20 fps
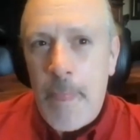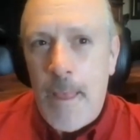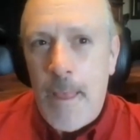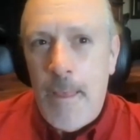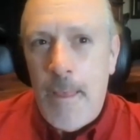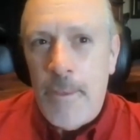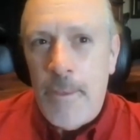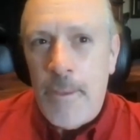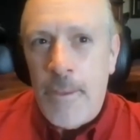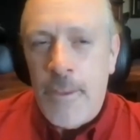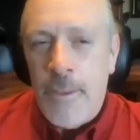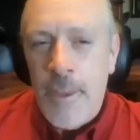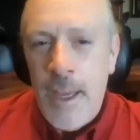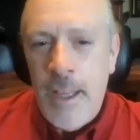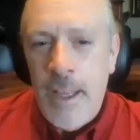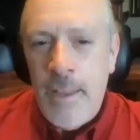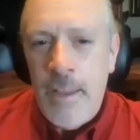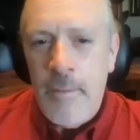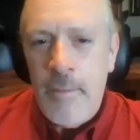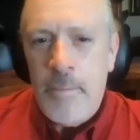the
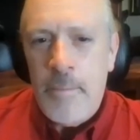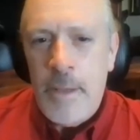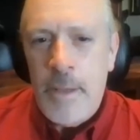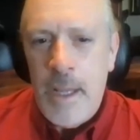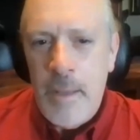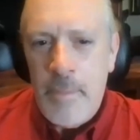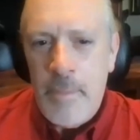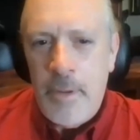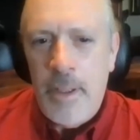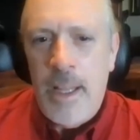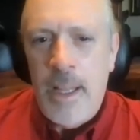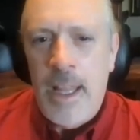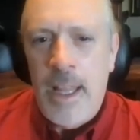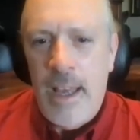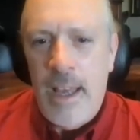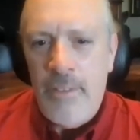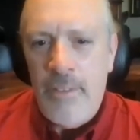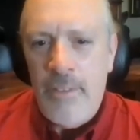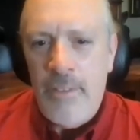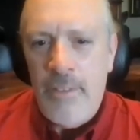thing that people
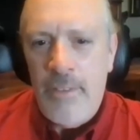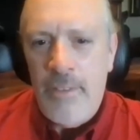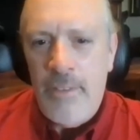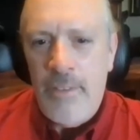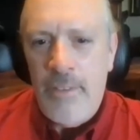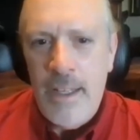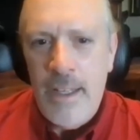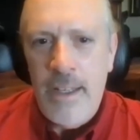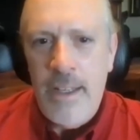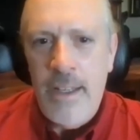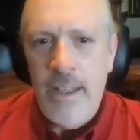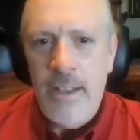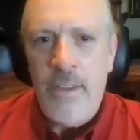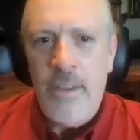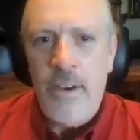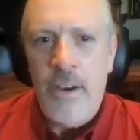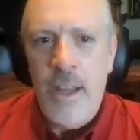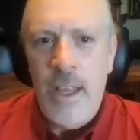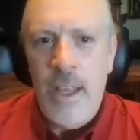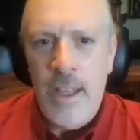have to get into
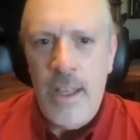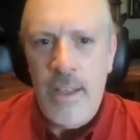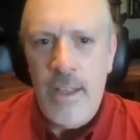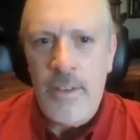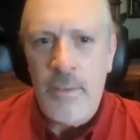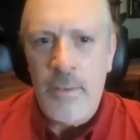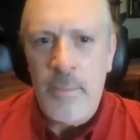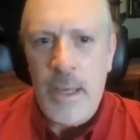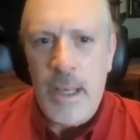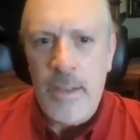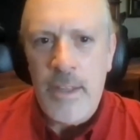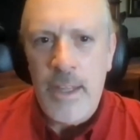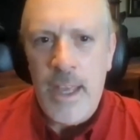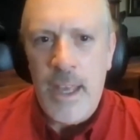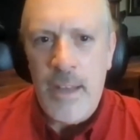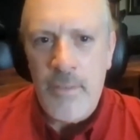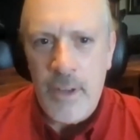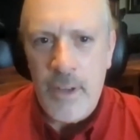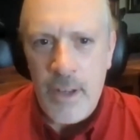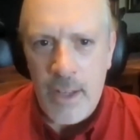their heads about the
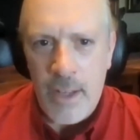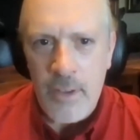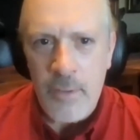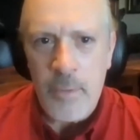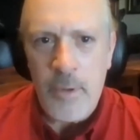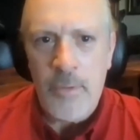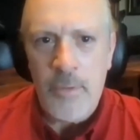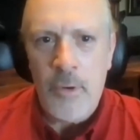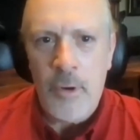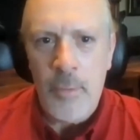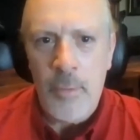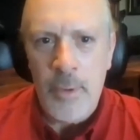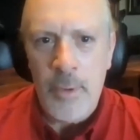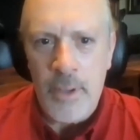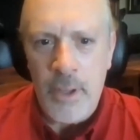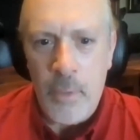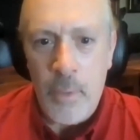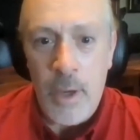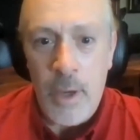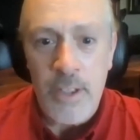advertising performance
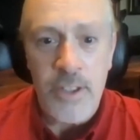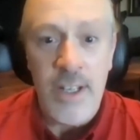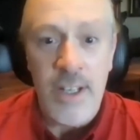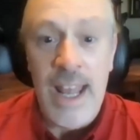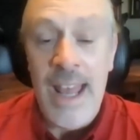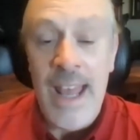equation, and